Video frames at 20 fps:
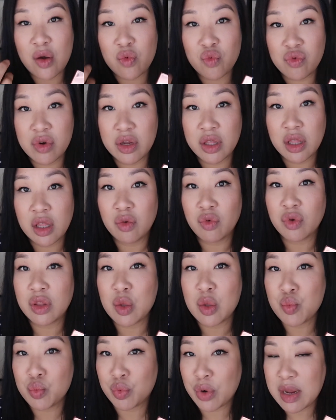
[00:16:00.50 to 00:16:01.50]
and
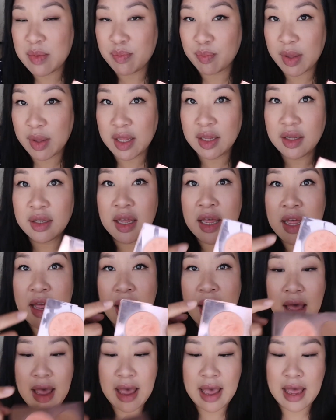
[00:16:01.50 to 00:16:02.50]
really bright pink,
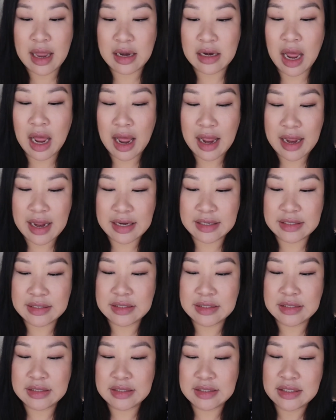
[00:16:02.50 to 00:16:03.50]
and
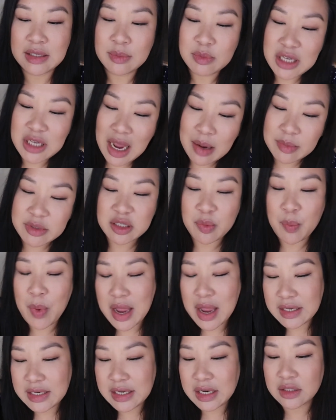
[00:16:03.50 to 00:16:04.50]
sometimes
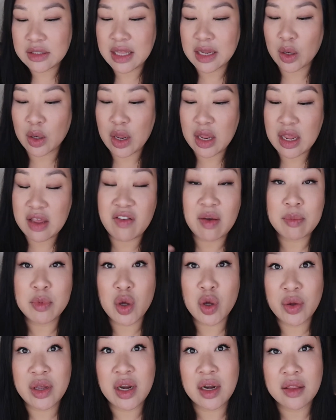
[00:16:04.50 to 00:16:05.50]
depending on like if I'm
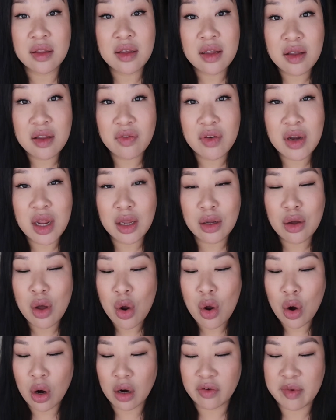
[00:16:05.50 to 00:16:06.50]
going out in the evening
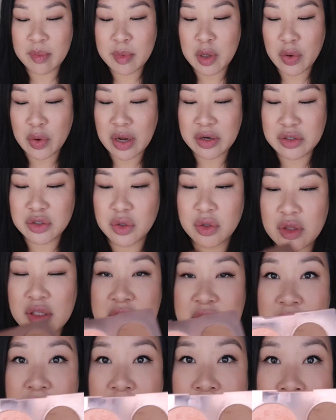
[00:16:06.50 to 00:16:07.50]
or if I'm going out during the
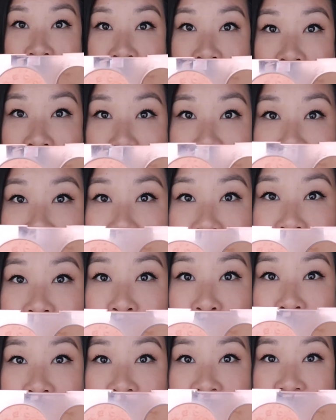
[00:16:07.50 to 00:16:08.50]
day, I will use
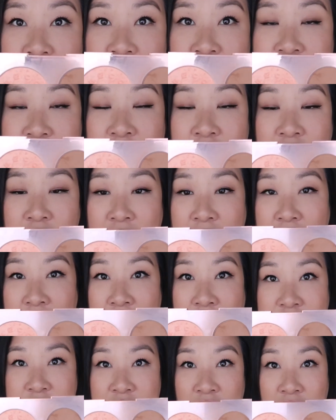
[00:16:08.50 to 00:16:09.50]
one of these
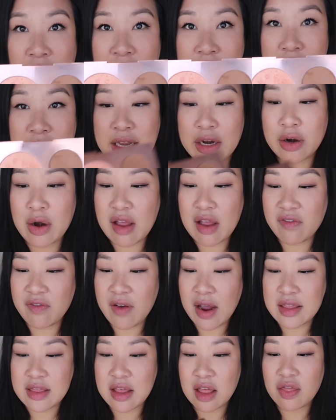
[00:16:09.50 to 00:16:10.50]
as a highlighter. I
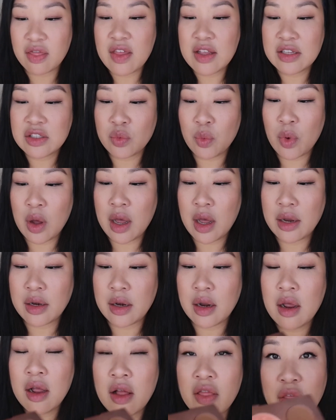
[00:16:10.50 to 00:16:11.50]
find that this
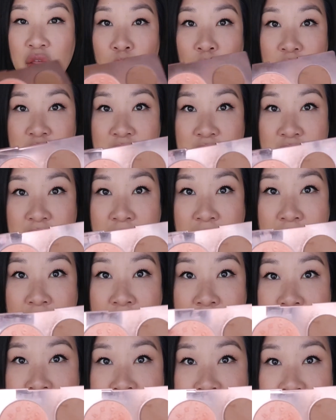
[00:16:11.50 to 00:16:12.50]
one, the one that
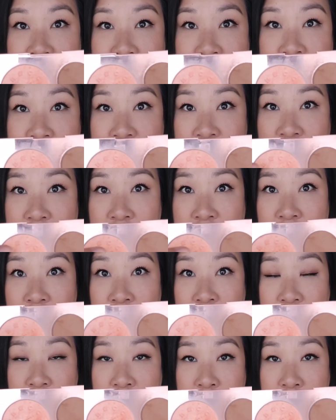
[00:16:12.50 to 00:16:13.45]
has the